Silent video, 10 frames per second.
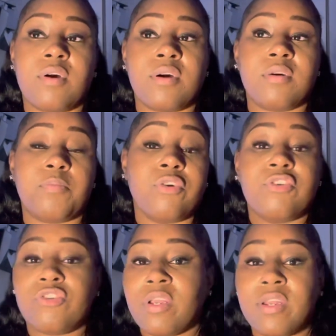
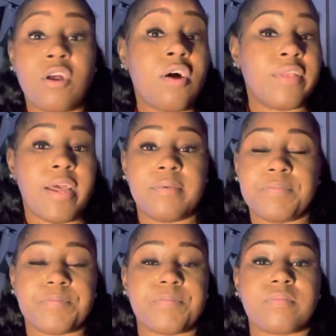appreciated, all that.
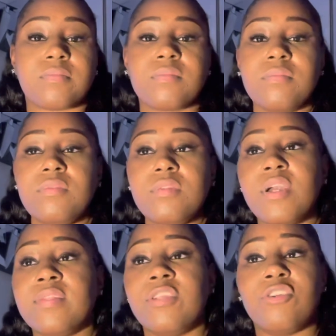
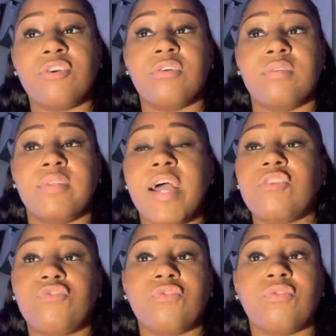And these are
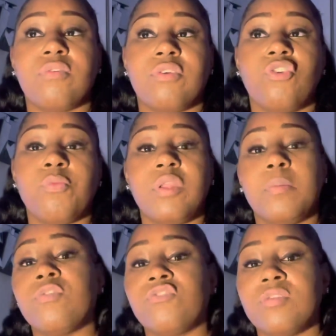natural human
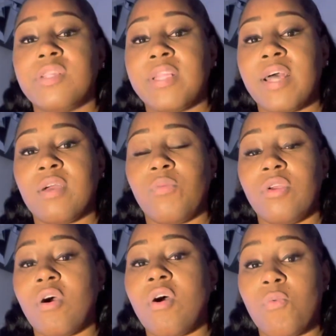emotions that we
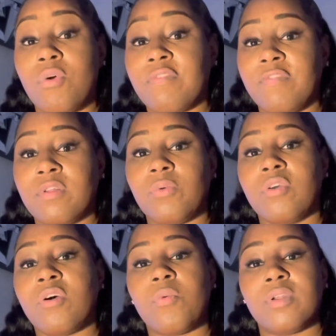all want to feel, we
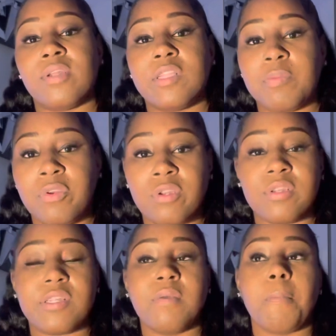all want to
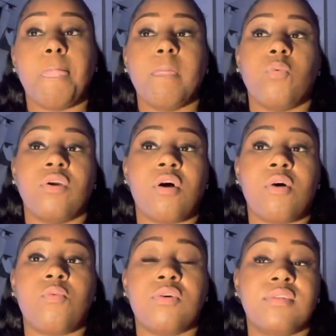experience. We
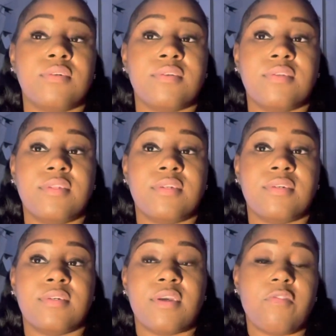all want
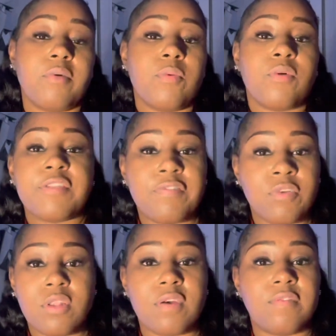to everybody wants to
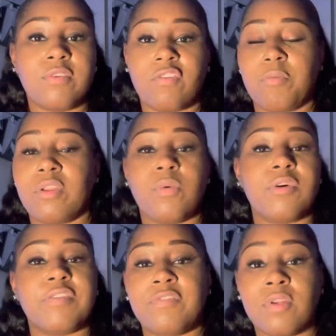feel loved, everybody
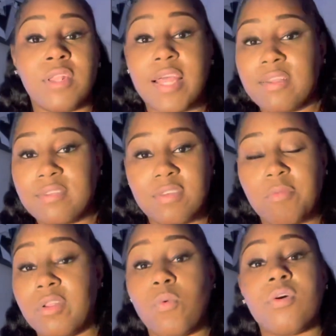wants to feel liked,
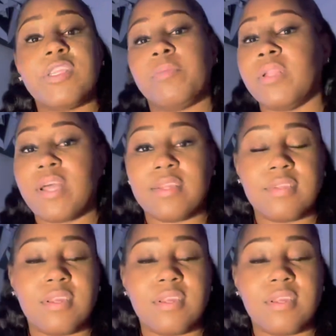everybody wants to be liked,